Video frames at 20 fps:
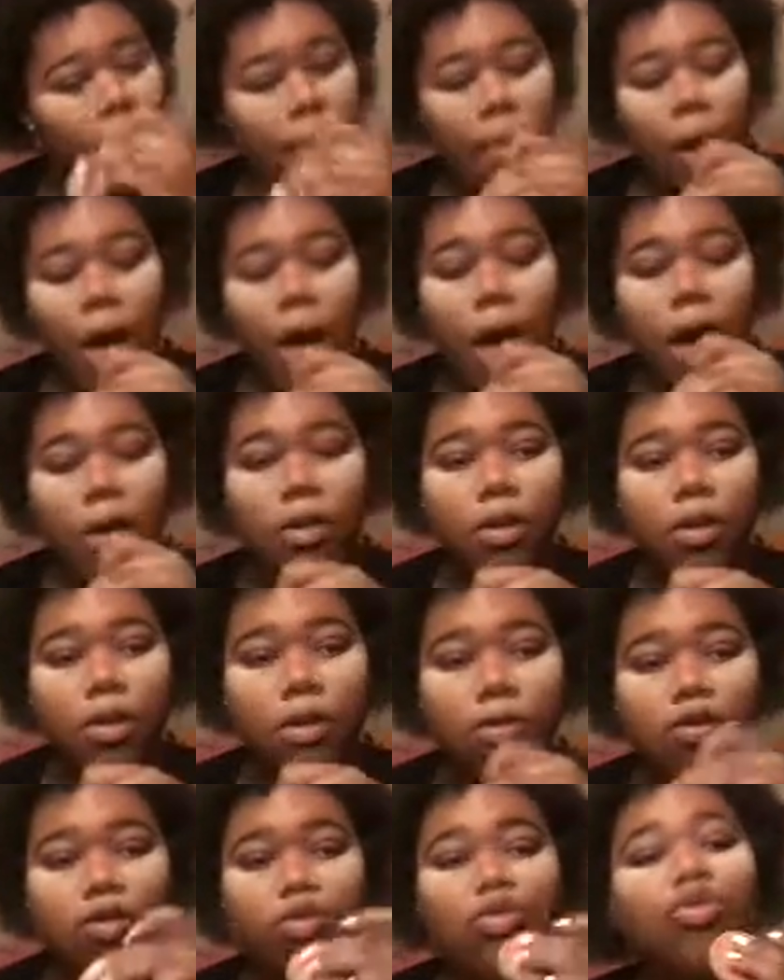But I also
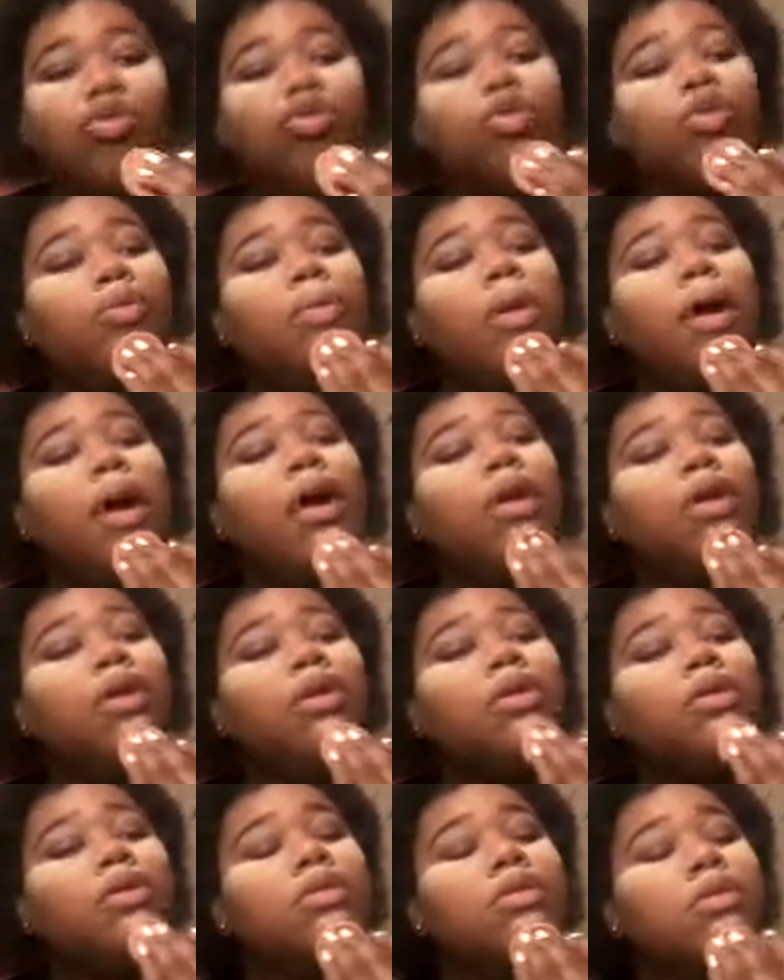use two
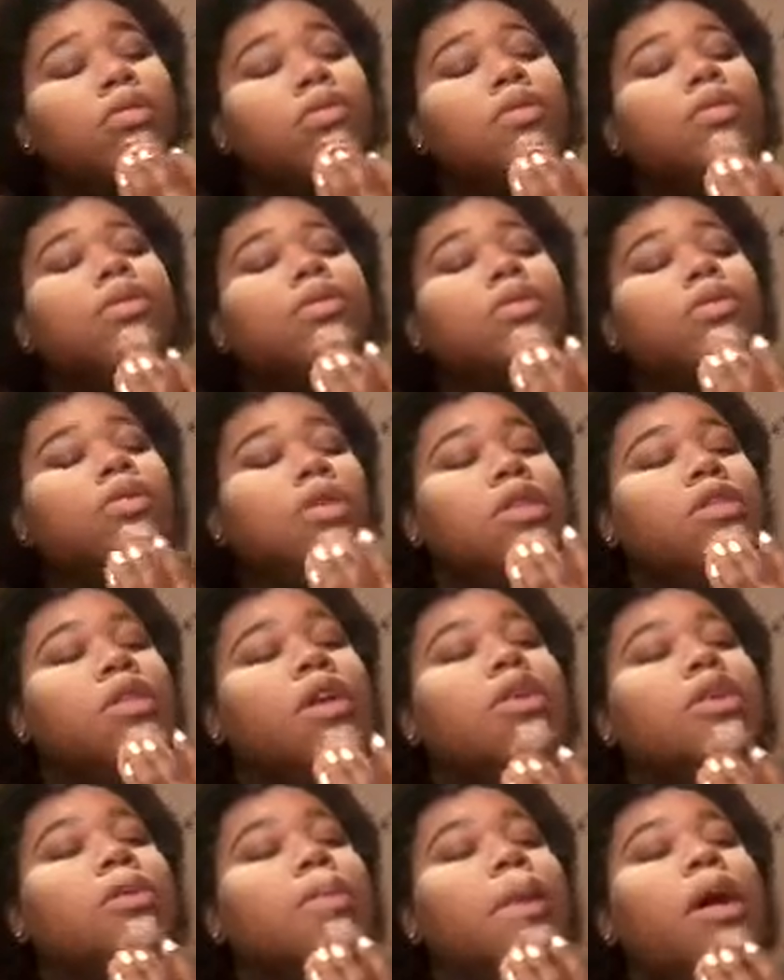powders. You'll see
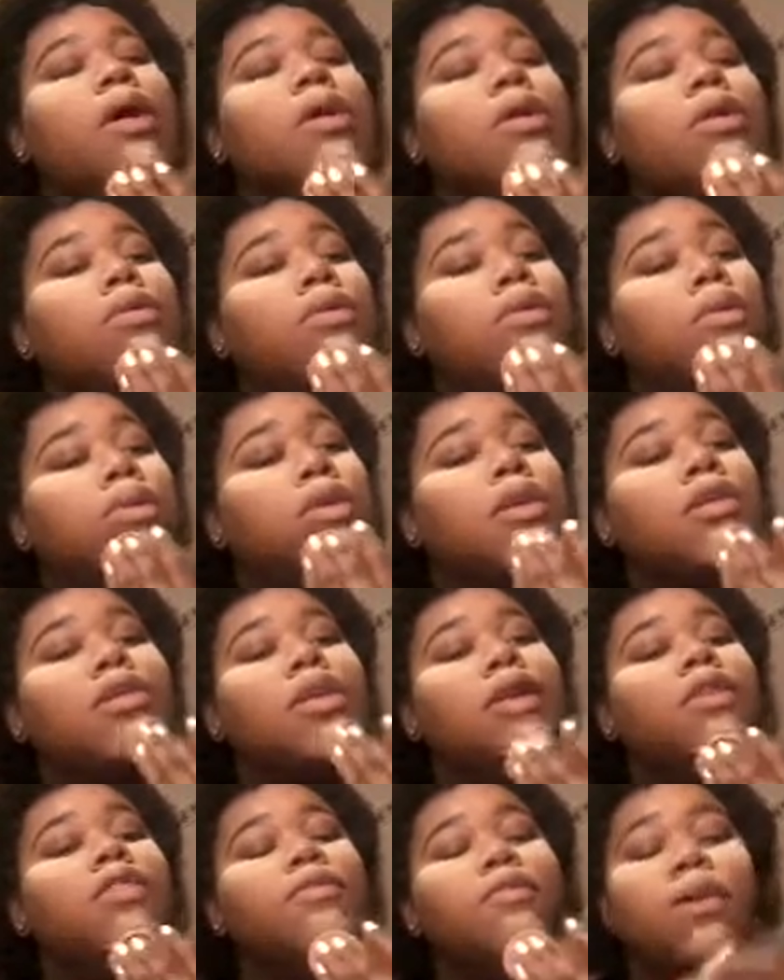the other powder, but when it's
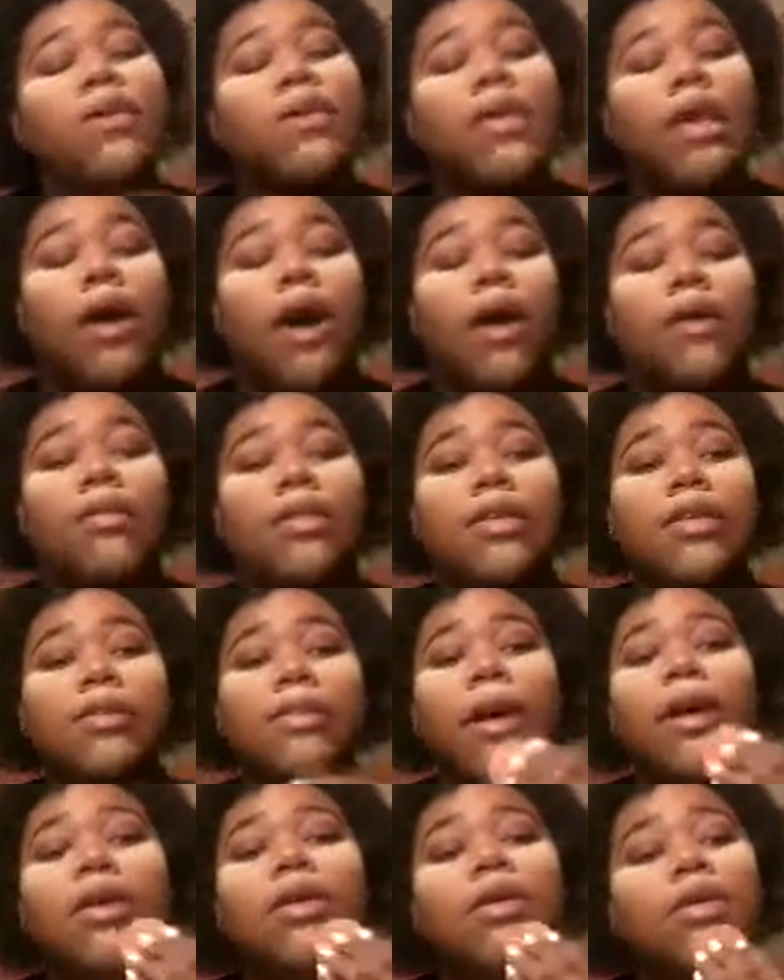time for me to take off this
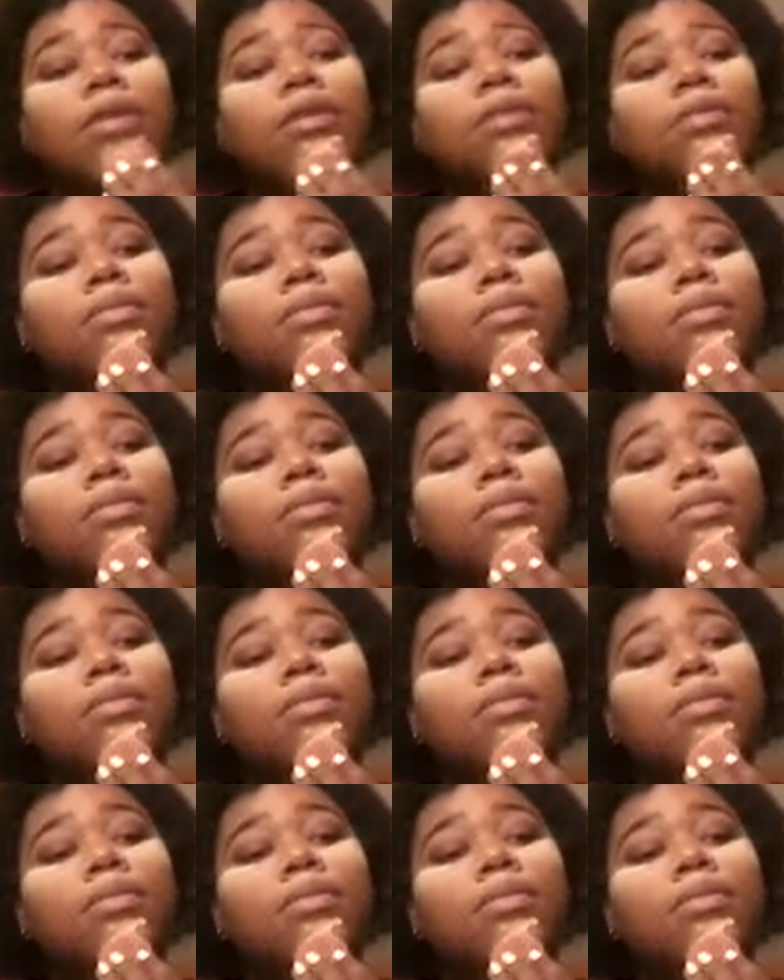powder.